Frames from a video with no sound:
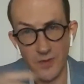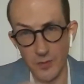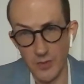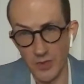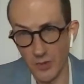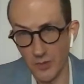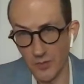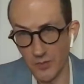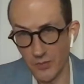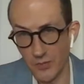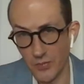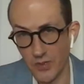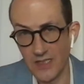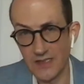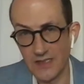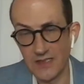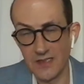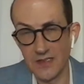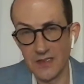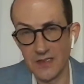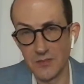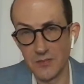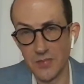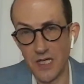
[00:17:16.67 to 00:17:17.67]
from your
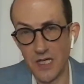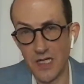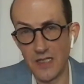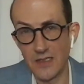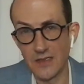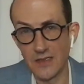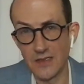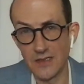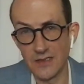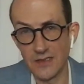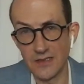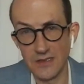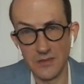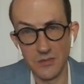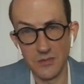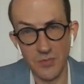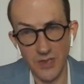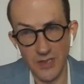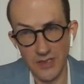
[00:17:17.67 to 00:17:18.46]
precedent policy,